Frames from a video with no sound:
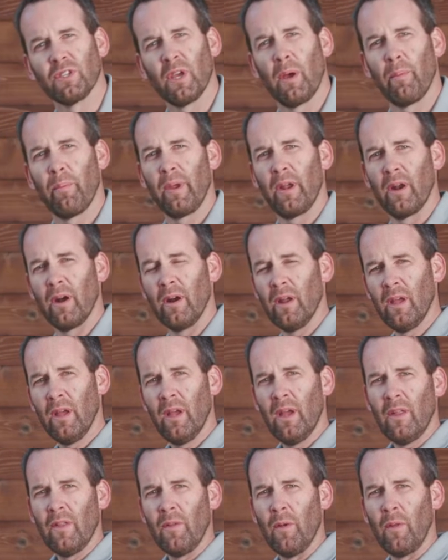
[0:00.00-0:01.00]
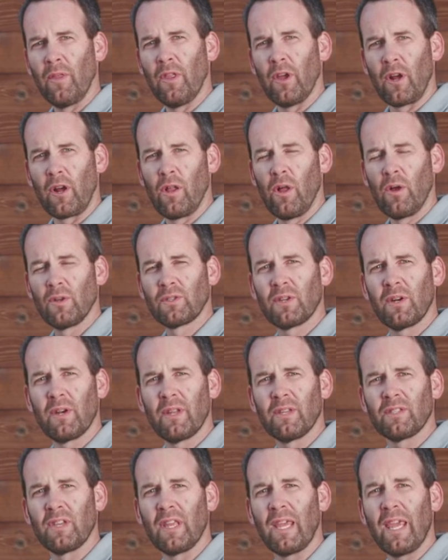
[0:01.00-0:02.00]
is up here. The closer it
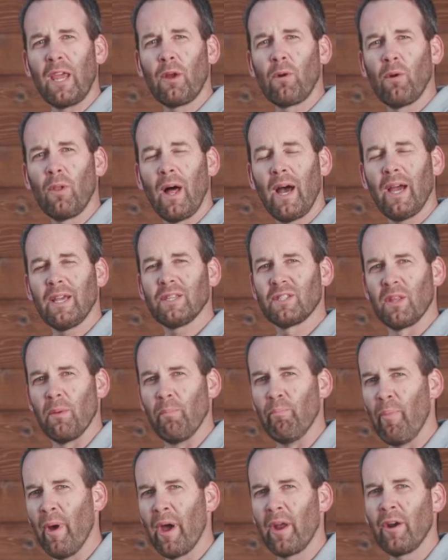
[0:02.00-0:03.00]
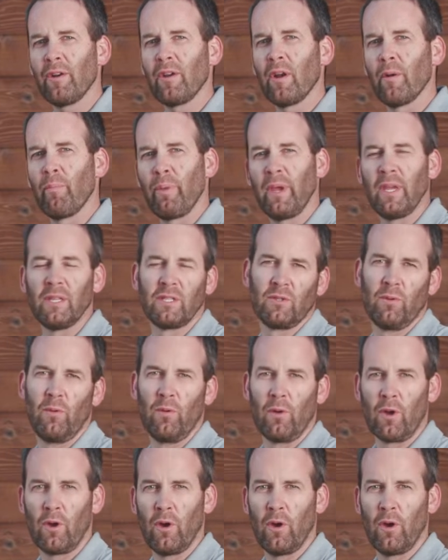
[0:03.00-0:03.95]
is to equalize, the better your pizza will